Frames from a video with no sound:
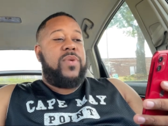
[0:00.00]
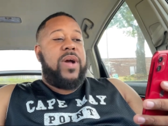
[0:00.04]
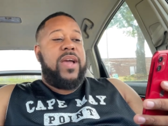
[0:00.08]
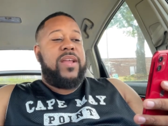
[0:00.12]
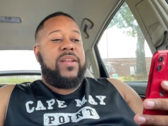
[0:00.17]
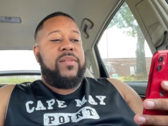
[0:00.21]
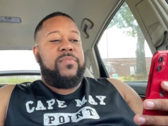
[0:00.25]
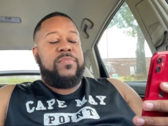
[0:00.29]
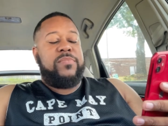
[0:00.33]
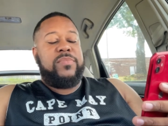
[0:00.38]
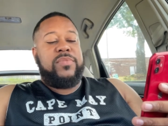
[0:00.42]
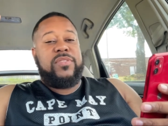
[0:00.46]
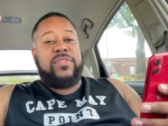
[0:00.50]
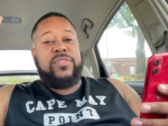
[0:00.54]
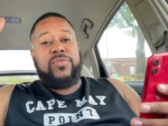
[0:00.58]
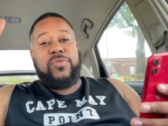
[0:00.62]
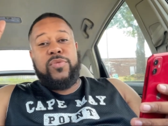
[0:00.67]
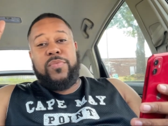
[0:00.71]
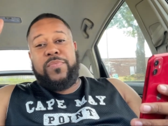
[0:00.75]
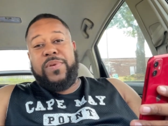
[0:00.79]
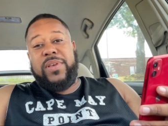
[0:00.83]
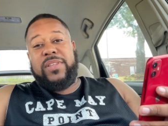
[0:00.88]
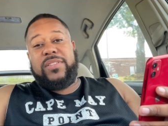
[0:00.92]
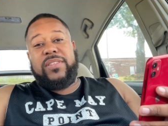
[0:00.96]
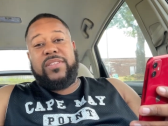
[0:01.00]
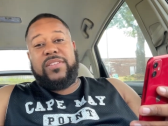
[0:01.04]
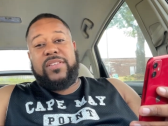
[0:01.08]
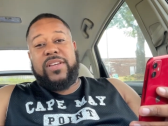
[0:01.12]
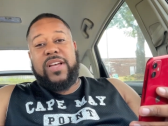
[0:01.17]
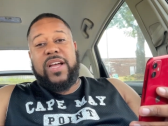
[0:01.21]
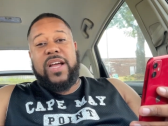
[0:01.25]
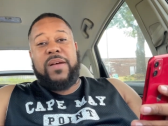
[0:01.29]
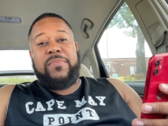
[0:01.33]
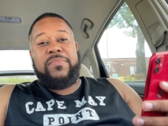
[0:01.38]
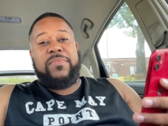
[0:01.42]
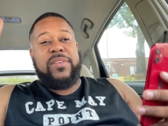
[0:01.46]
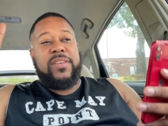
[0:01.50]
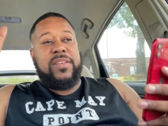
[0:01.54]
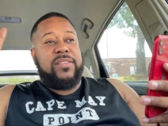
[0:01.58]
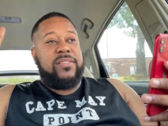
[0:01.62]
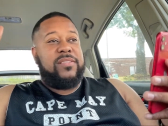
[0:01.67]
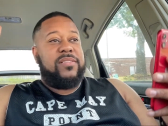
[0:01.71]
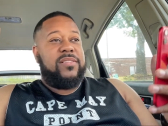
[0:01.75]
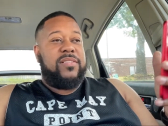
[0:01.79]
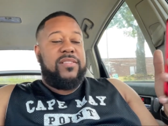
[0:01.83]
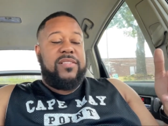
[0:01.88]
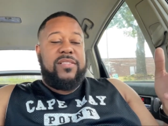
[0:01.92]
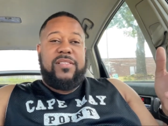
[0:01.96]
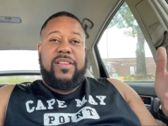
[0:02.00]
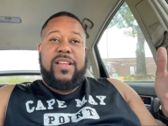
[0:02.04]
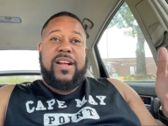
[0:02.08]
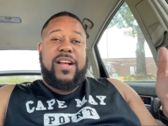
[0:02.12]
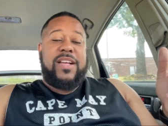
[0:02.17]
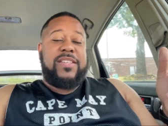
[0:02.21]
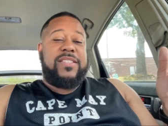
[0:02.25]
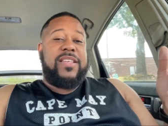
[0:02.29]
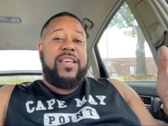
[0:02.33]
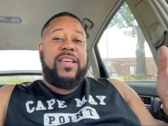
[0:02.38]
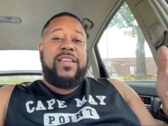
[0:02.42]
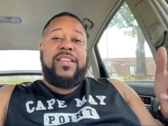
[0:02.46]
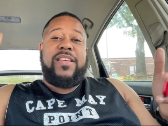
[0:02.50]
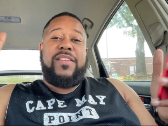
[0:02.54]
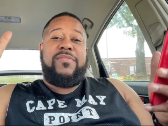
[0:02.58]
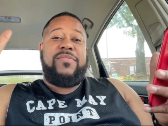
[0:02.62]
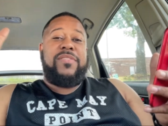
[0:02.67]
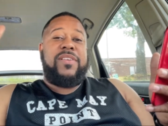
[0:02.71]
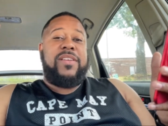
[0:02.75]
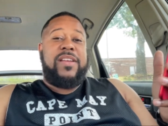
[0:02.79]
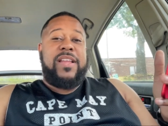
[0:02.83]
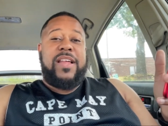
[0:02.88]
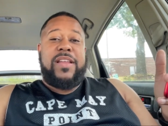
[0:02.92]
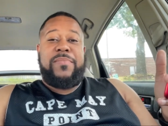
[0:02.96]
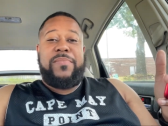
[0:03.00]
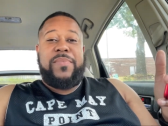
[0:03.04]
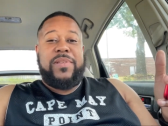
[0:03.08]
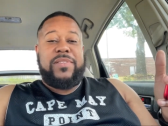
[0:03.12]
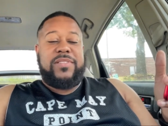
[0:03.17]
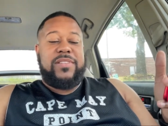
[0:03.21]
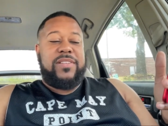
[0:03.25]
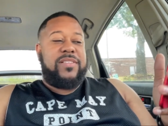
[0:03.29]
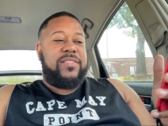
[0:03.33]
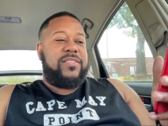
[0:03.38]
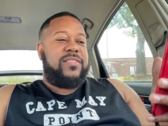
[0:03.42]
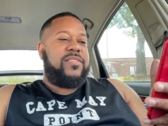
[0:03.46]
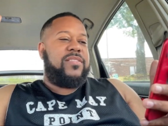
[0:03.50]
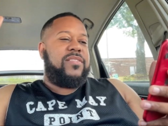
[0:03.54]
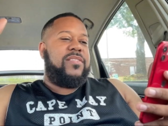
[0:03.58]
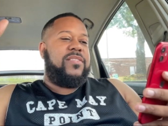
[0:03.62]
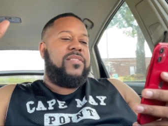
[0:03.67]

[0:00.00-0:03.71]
items to a pizza shop that, like I said, they don't get a lot of business.